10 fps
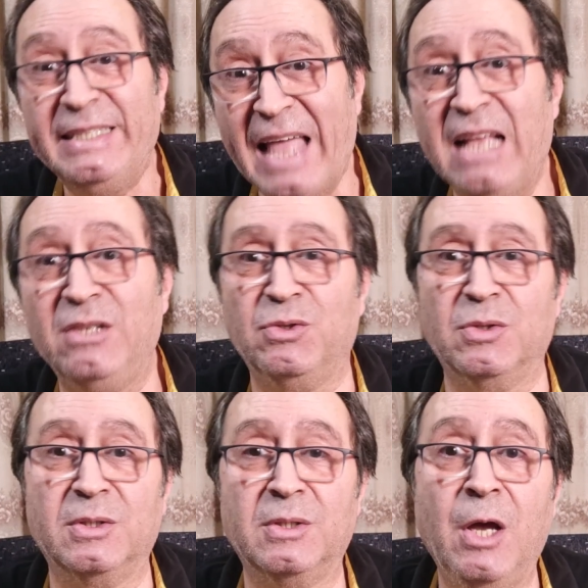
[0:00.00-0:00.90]

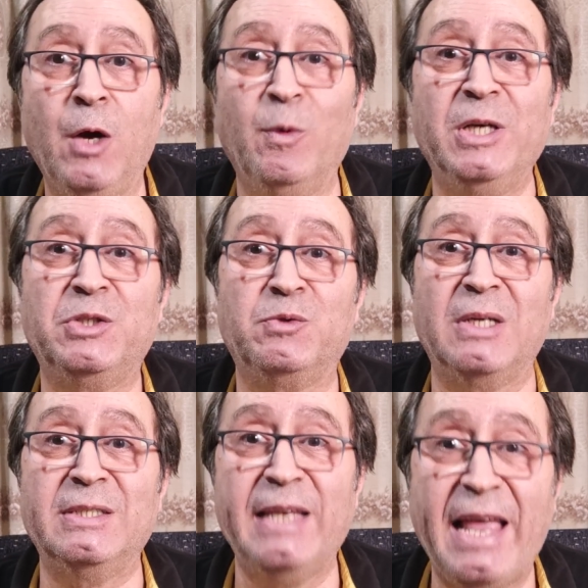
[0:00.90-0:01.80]
dancers, which
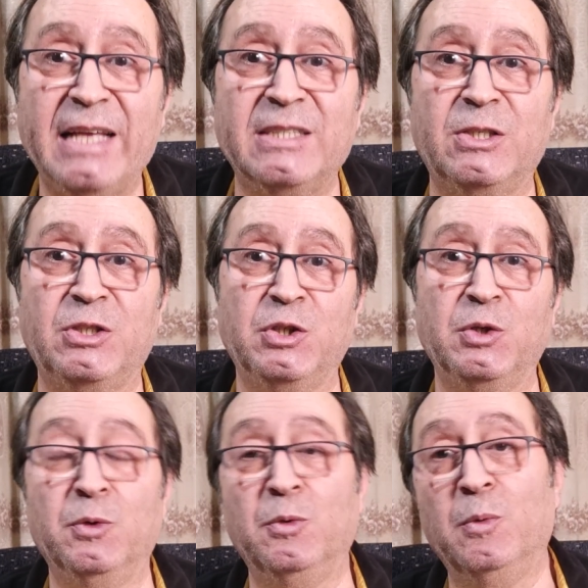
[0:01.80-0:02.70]
translates
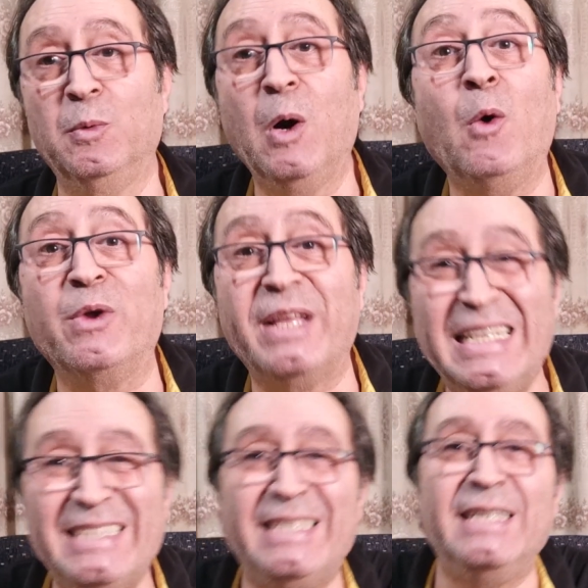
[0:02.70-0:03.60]
to
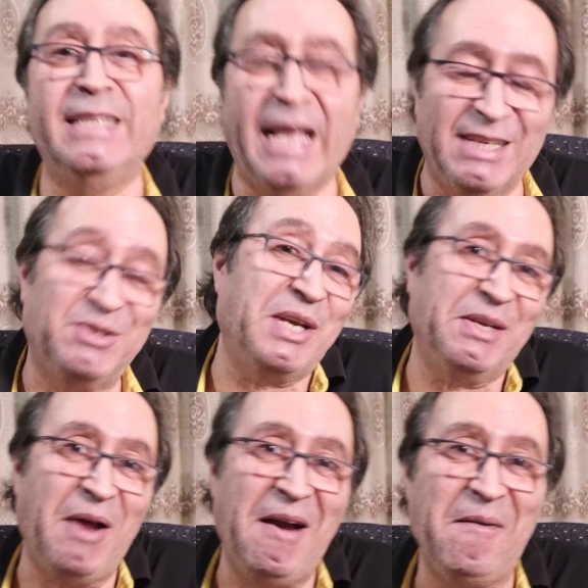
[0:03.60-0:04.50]
Oriental dance
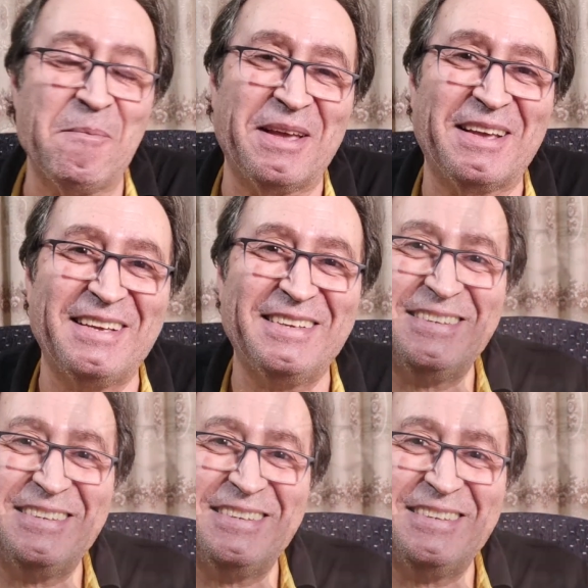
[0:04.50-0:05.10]
in Arabic.